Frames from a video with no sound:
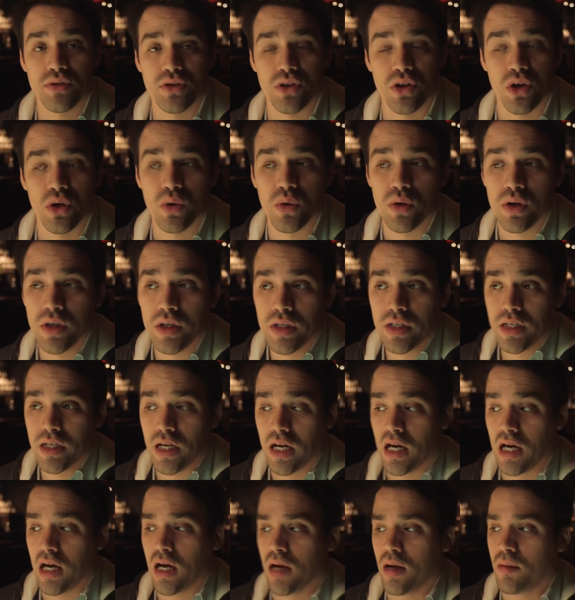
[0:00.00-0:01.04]
So
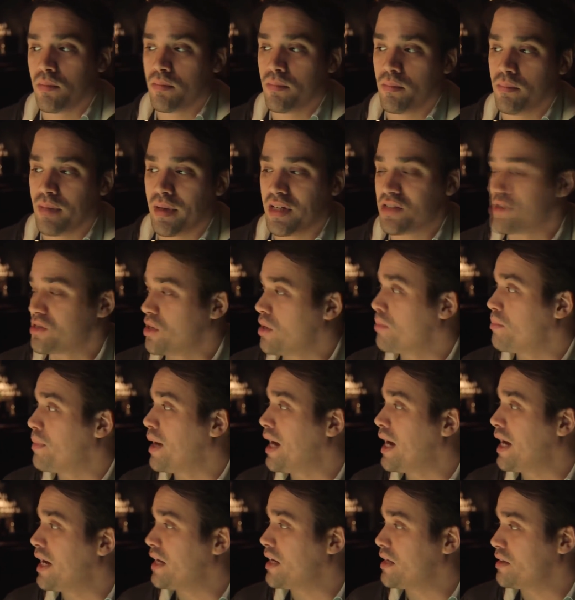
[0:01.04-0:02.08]
um, based on
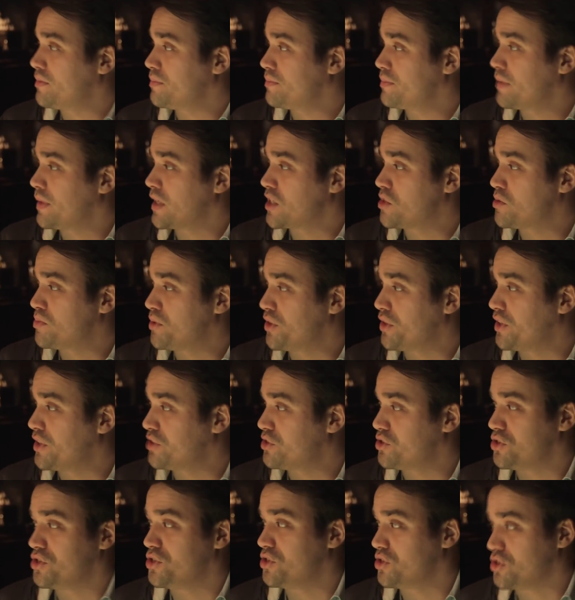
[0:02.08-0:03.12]
my
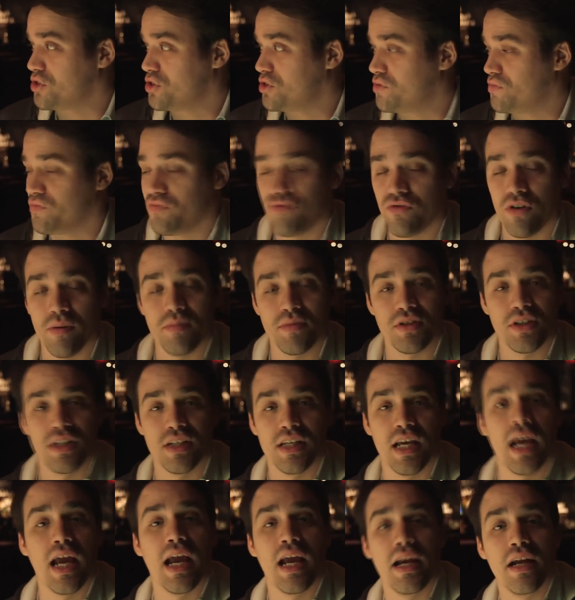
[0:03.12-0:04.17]
experience just from
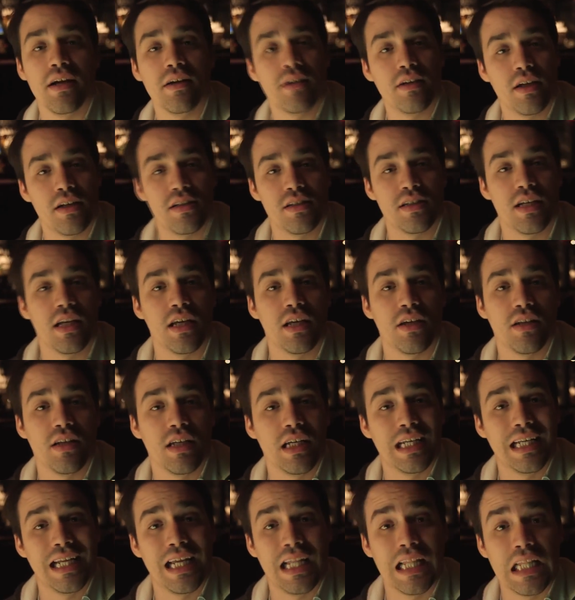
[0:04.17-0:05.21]
today, I'd say you
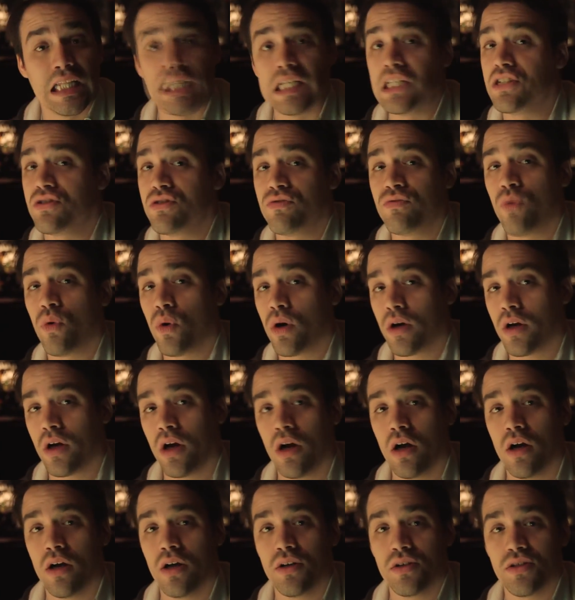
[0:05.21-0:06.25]
need at least four
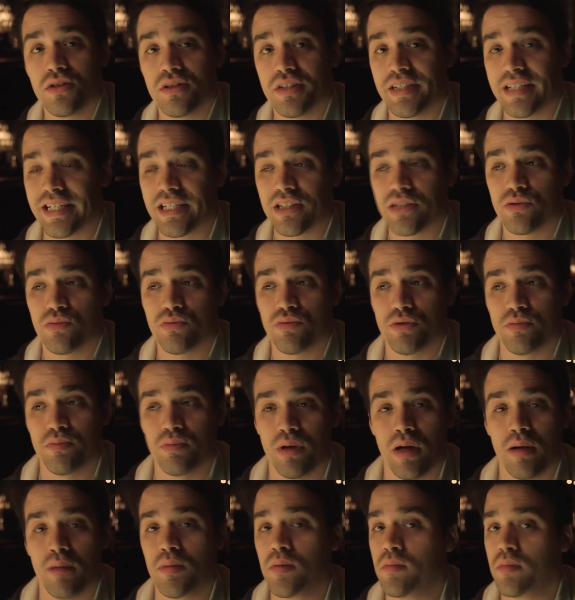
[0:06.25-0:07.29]
cards. Six would
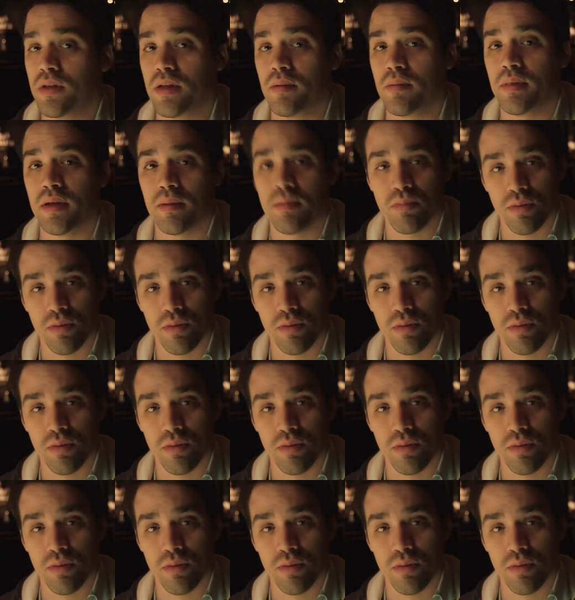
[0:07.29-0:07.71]
probably be